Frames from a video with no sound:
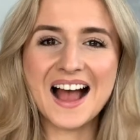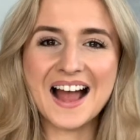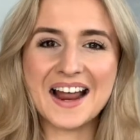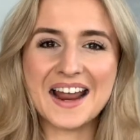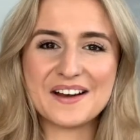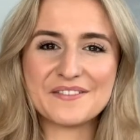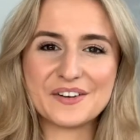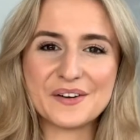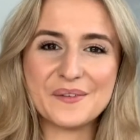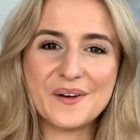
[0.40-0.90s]

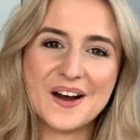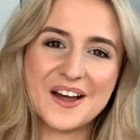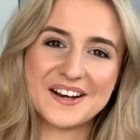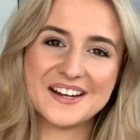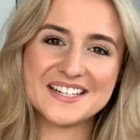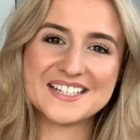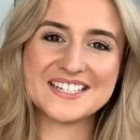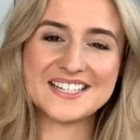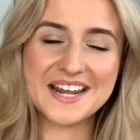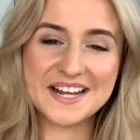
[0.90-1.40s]
everyone,
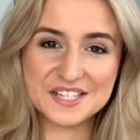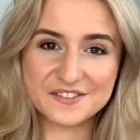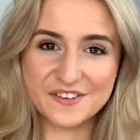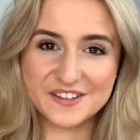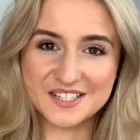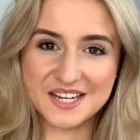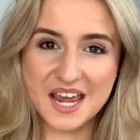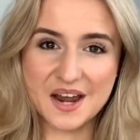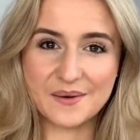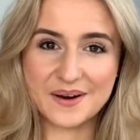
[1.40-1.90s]
today's
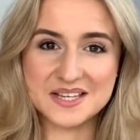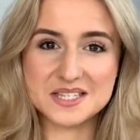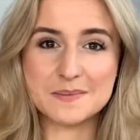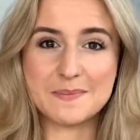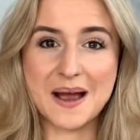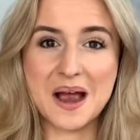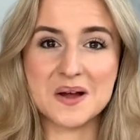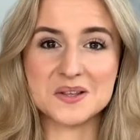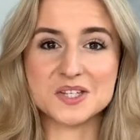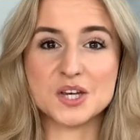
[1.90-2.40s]
video is
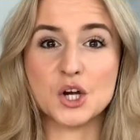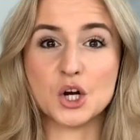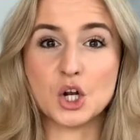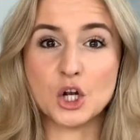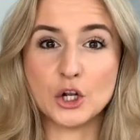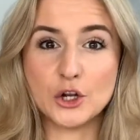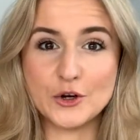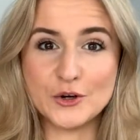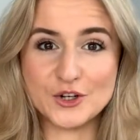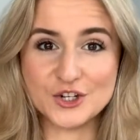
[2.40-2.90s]
about
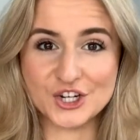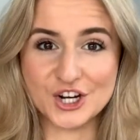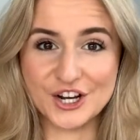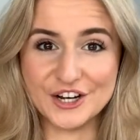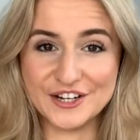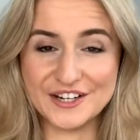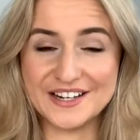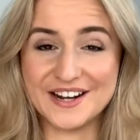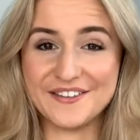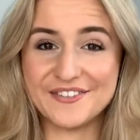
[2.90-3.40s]

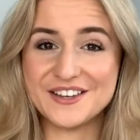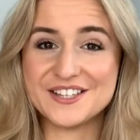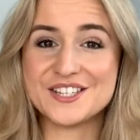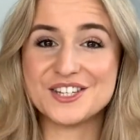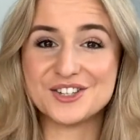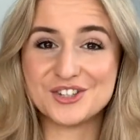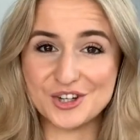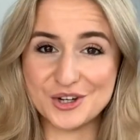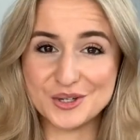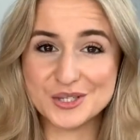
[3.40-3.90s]
occlusion. Now this
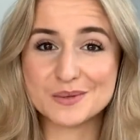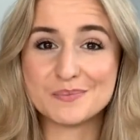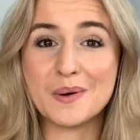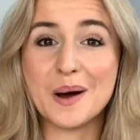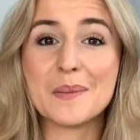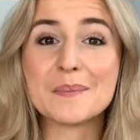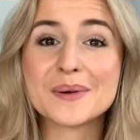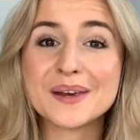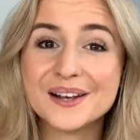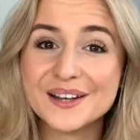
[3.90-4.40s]
is due to
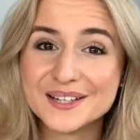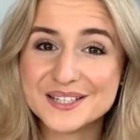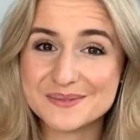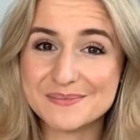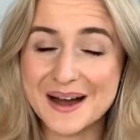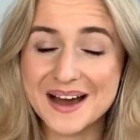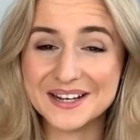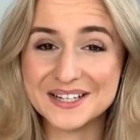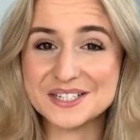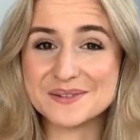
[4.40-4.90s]
popular
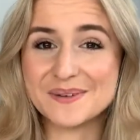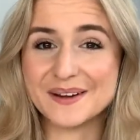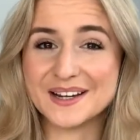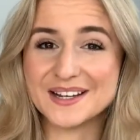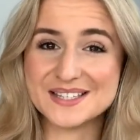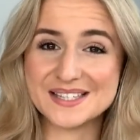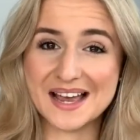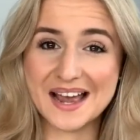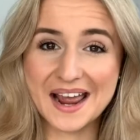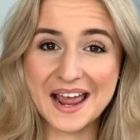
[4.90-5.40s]
demand
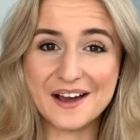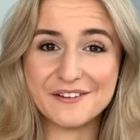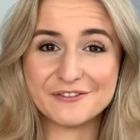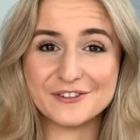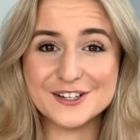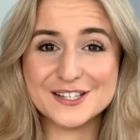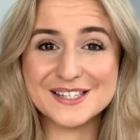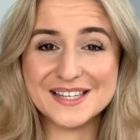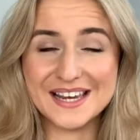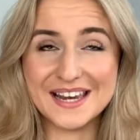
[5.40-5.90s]
because I have
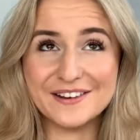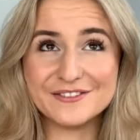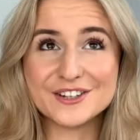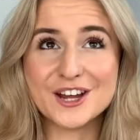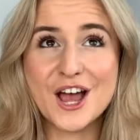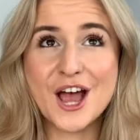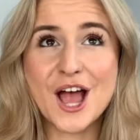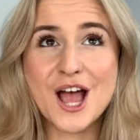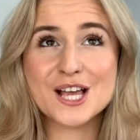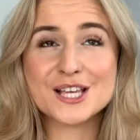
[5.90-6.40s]
received
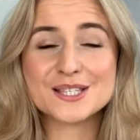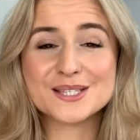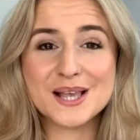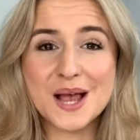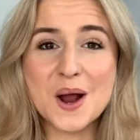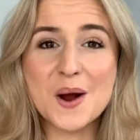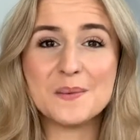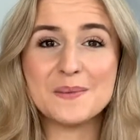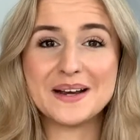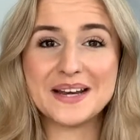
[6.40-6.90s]

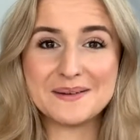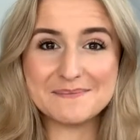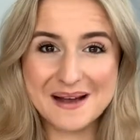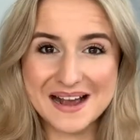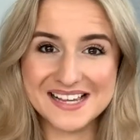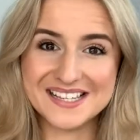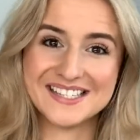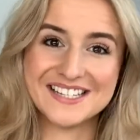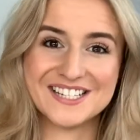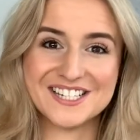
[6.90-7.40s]
so many
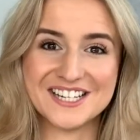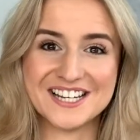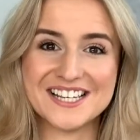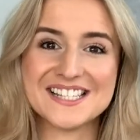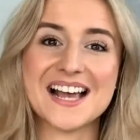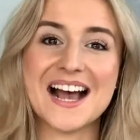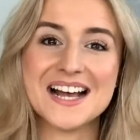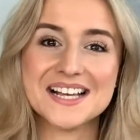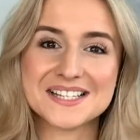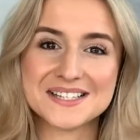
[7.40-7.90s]
messages
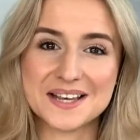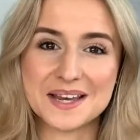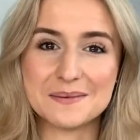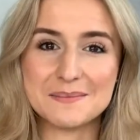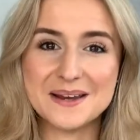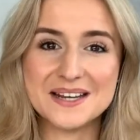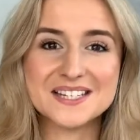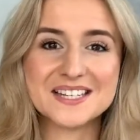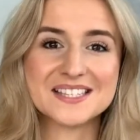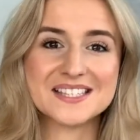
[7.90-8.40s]
asking
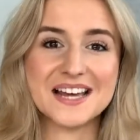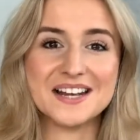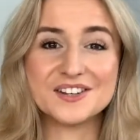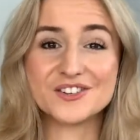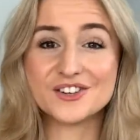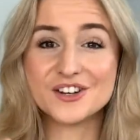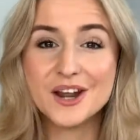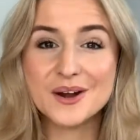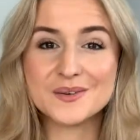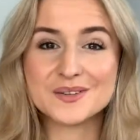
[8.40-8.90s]
me to send
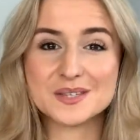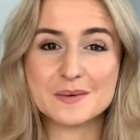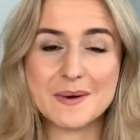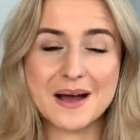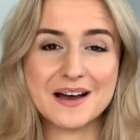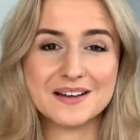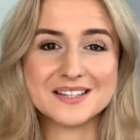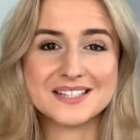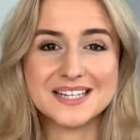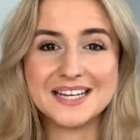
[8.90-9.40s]
notes
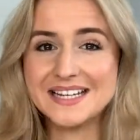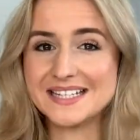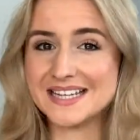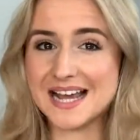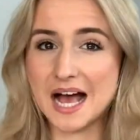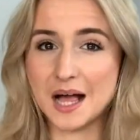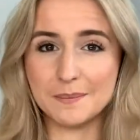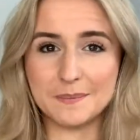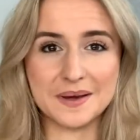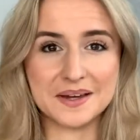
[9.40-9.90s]
about it to
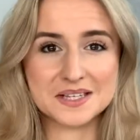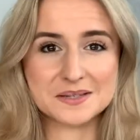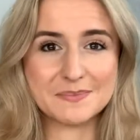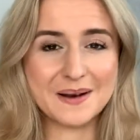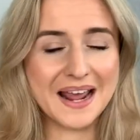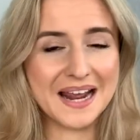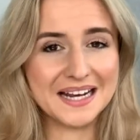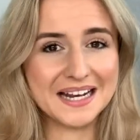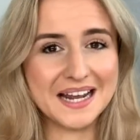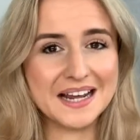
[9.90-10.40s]
help
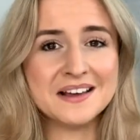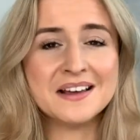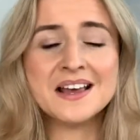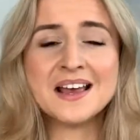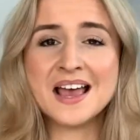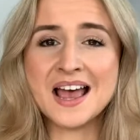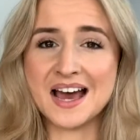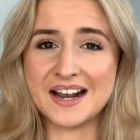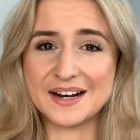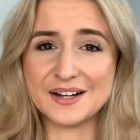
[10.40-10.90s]
explain it,
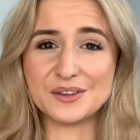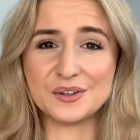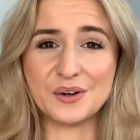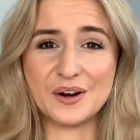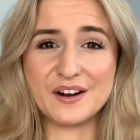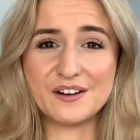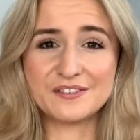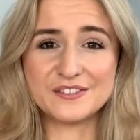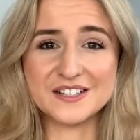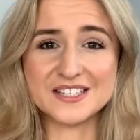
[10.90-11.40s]
and I thought
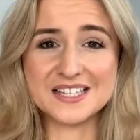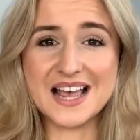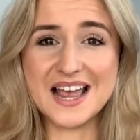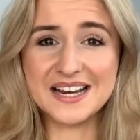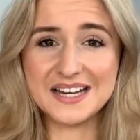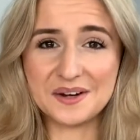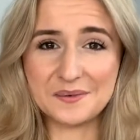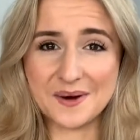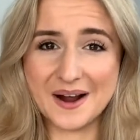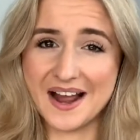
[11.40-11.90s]
if there's
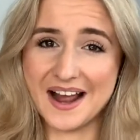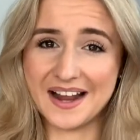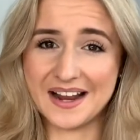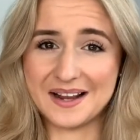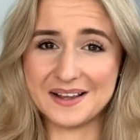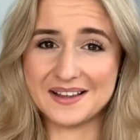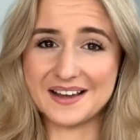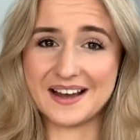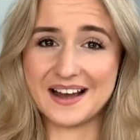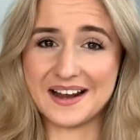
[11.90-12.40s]
any way
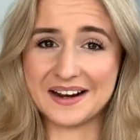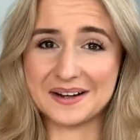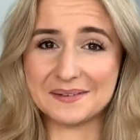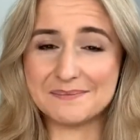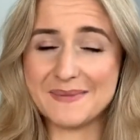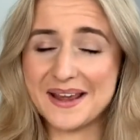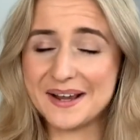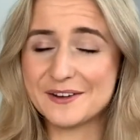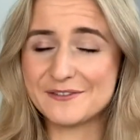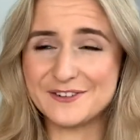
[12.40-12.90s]
I could
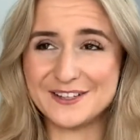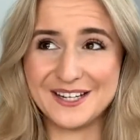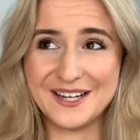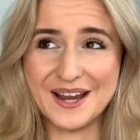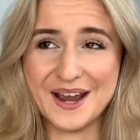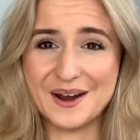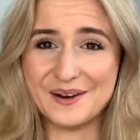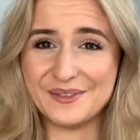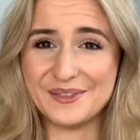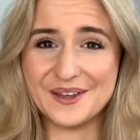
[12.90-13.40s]
make a
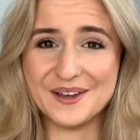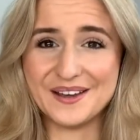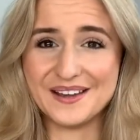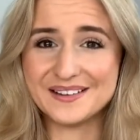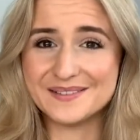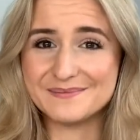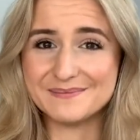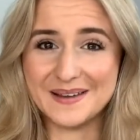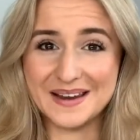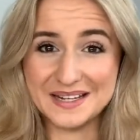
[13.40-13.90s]
video
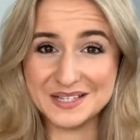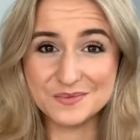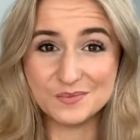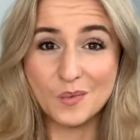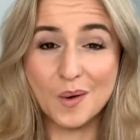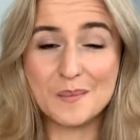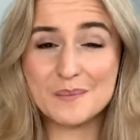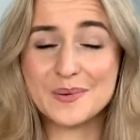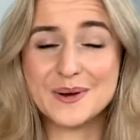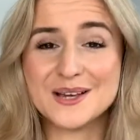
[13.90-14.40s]
that makes
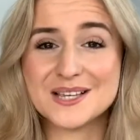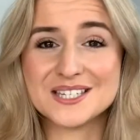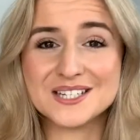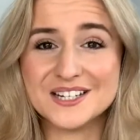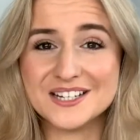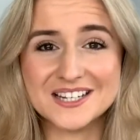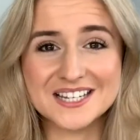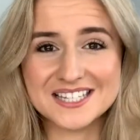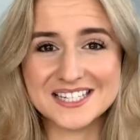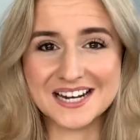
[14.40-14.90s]
one person
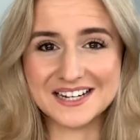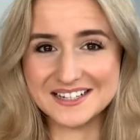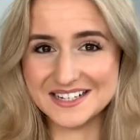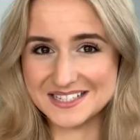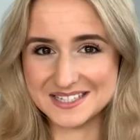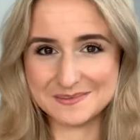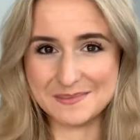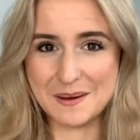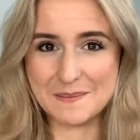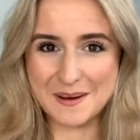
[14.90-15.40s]
understand
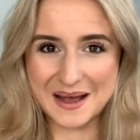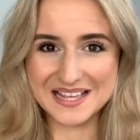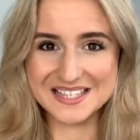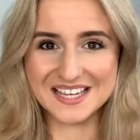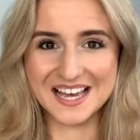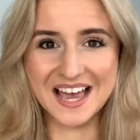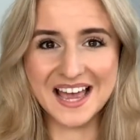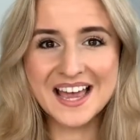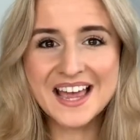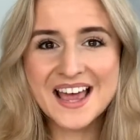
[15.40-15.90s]
it a bit
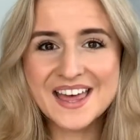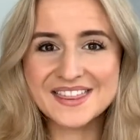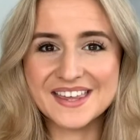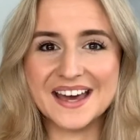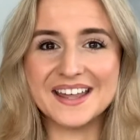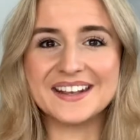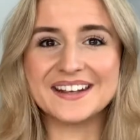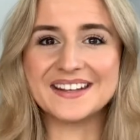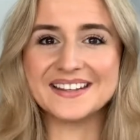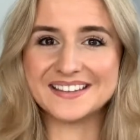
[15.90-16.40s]
better,
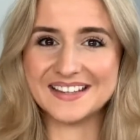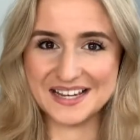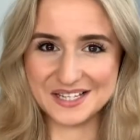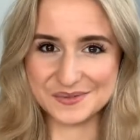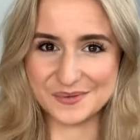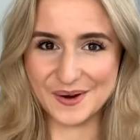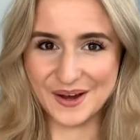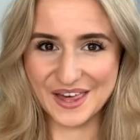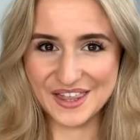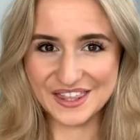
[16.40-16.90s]
then that's
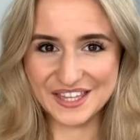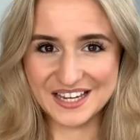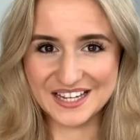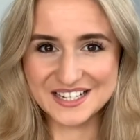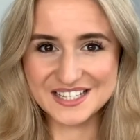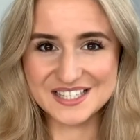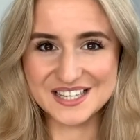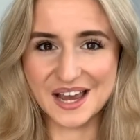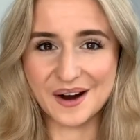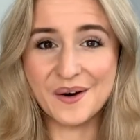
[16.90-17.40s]
worth it.
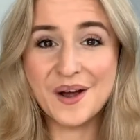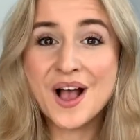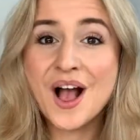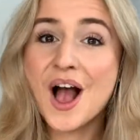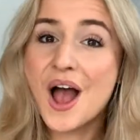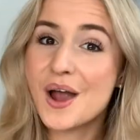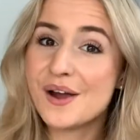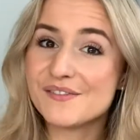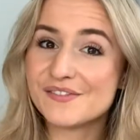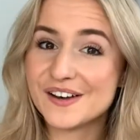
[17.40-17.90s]
So
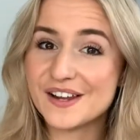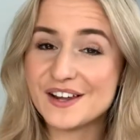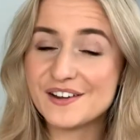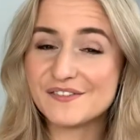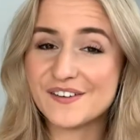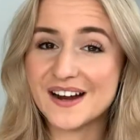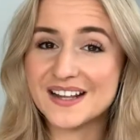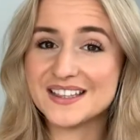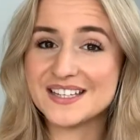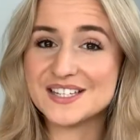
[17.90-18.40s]
hopefully you
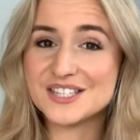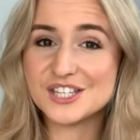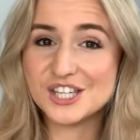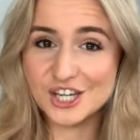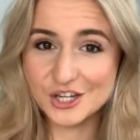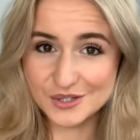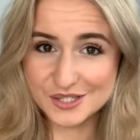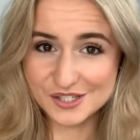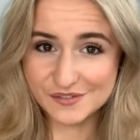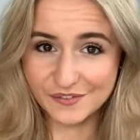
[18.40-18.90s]
find this
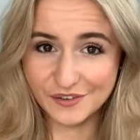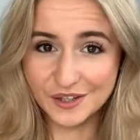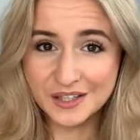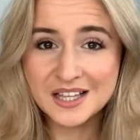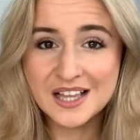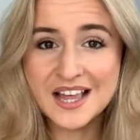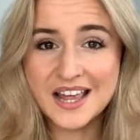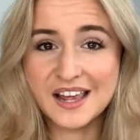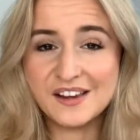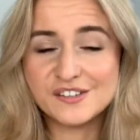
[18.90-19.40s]
useful.
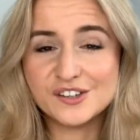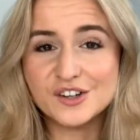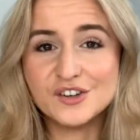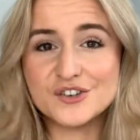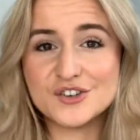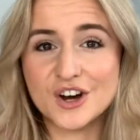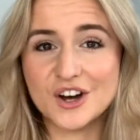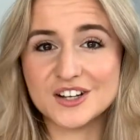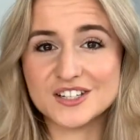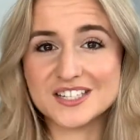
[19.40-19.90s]
If you're
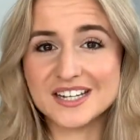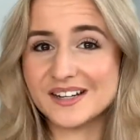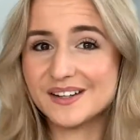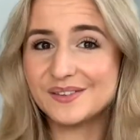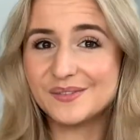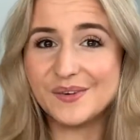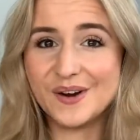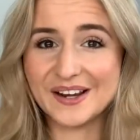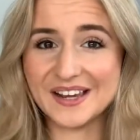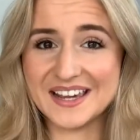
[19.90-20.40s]
not
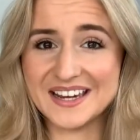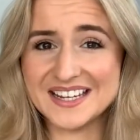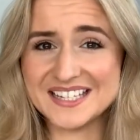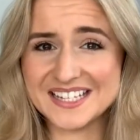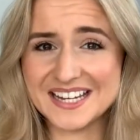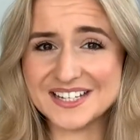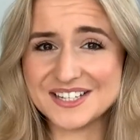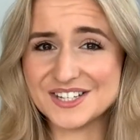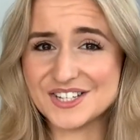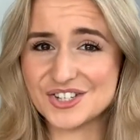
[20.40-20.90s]
working in
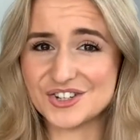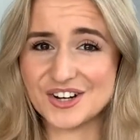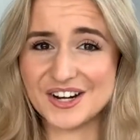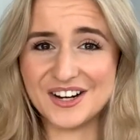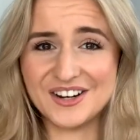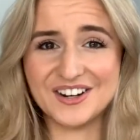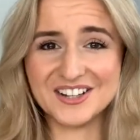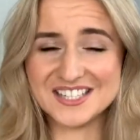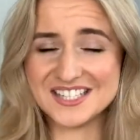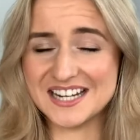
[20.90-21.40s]
dentistry,
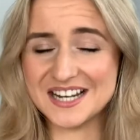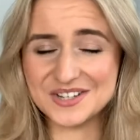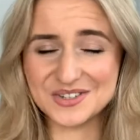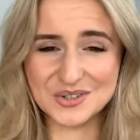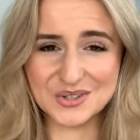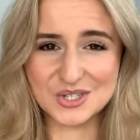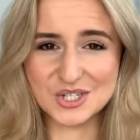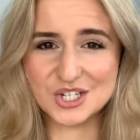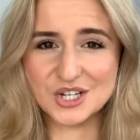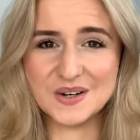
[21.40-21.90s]
you're not a
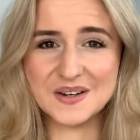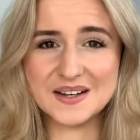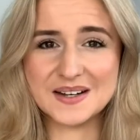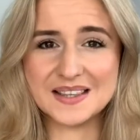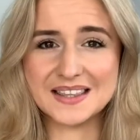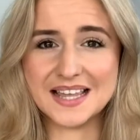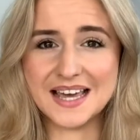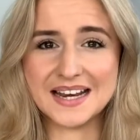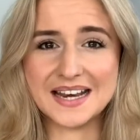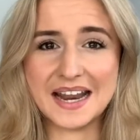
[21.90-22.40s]
dental
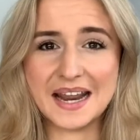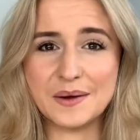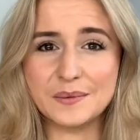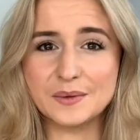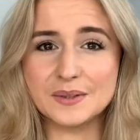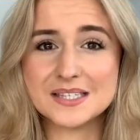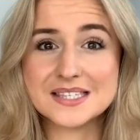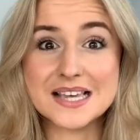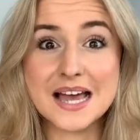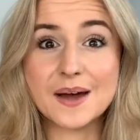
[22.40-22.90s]
student, then it
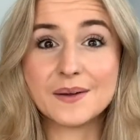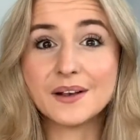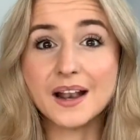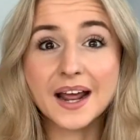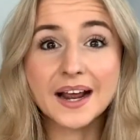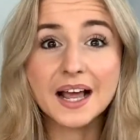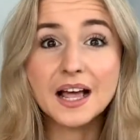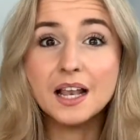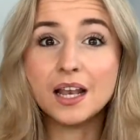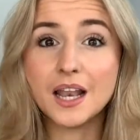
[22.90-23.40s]
will sound
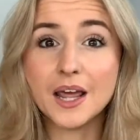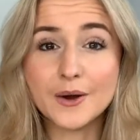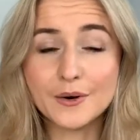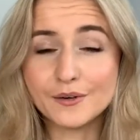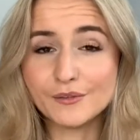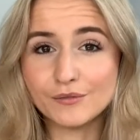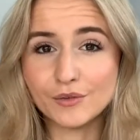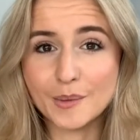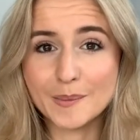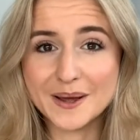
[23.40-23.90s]
like a load
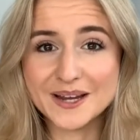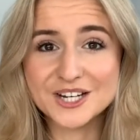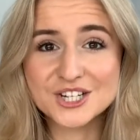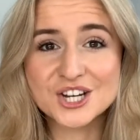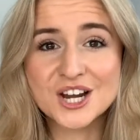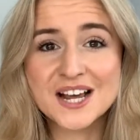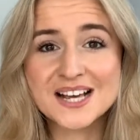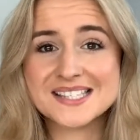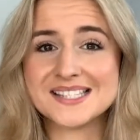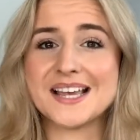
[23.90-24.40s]
of rubbish,
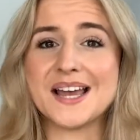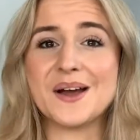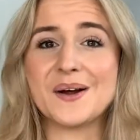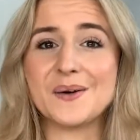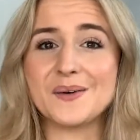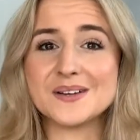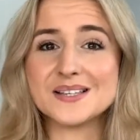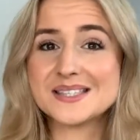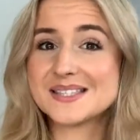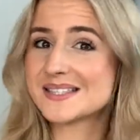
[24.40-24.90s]

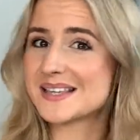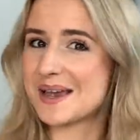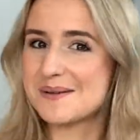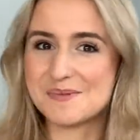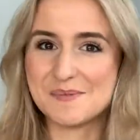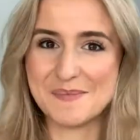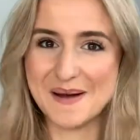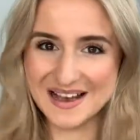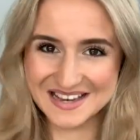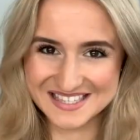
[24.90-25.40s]
so
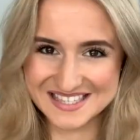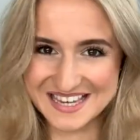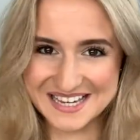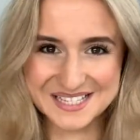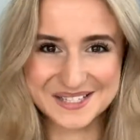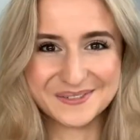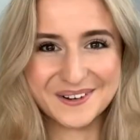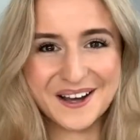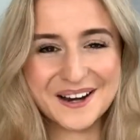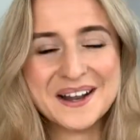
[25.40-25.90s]
skip past
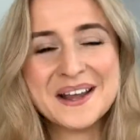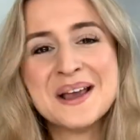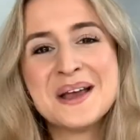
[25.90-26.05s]
this one,